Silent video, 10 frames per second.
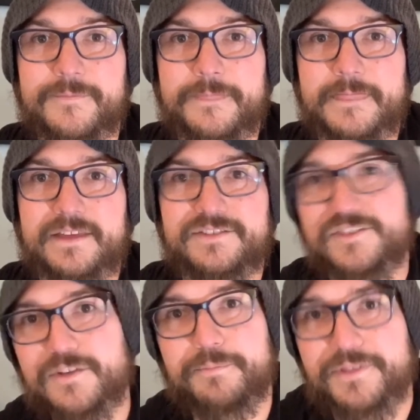Just to
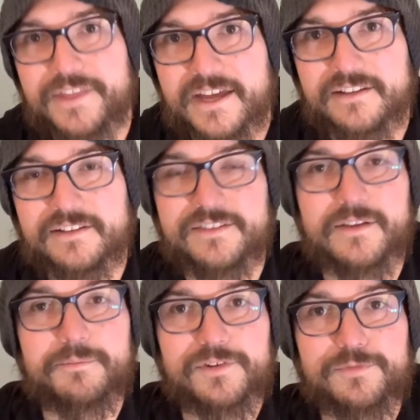put that into some
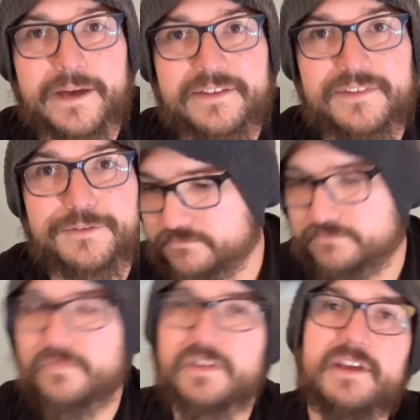perspective.
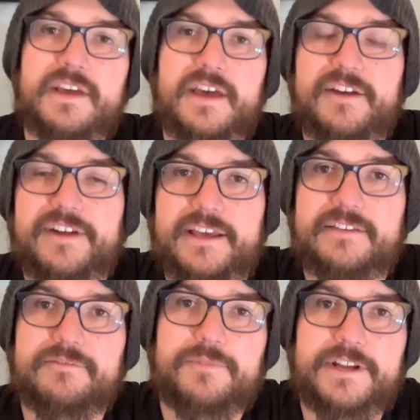All right,
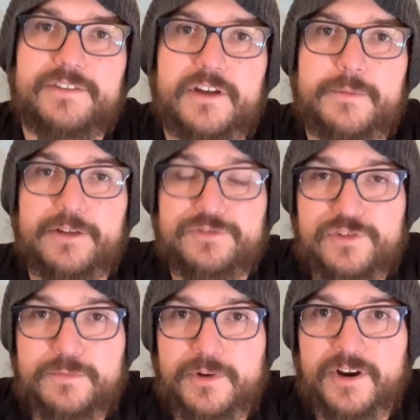I want to talk about 2
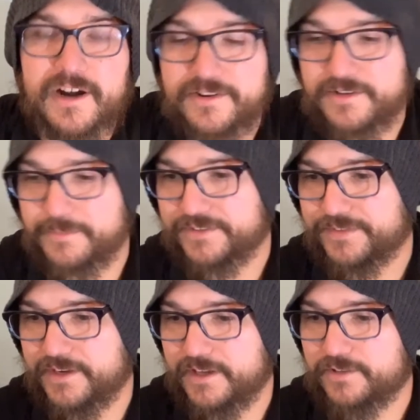more arguments. The
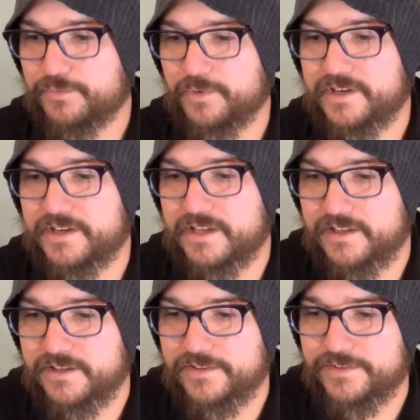next one
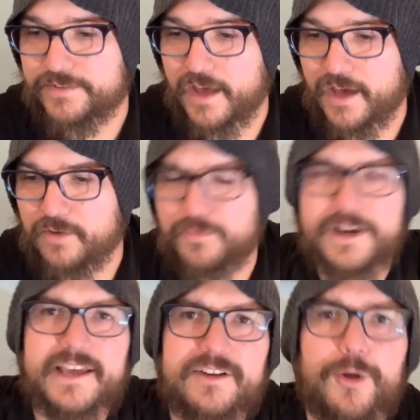is what I
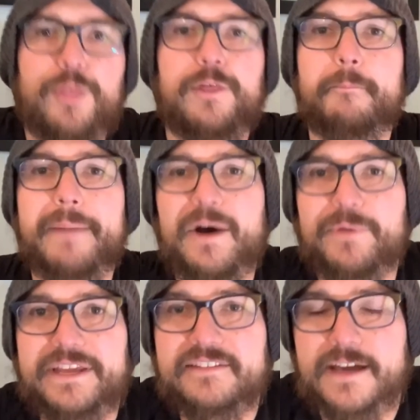call the
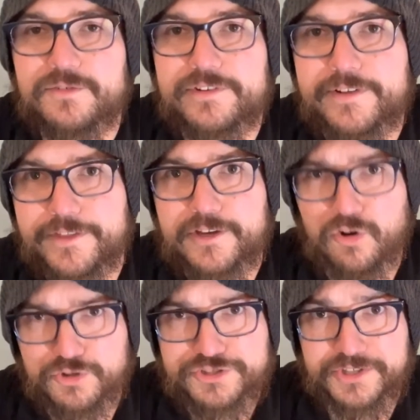bowing down to the
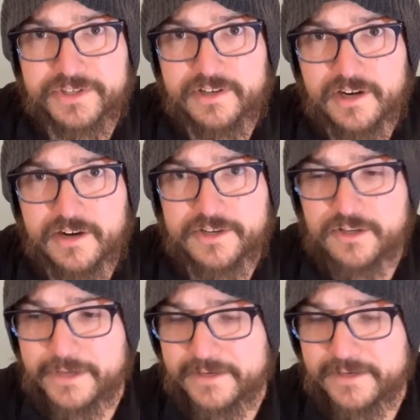culture argument.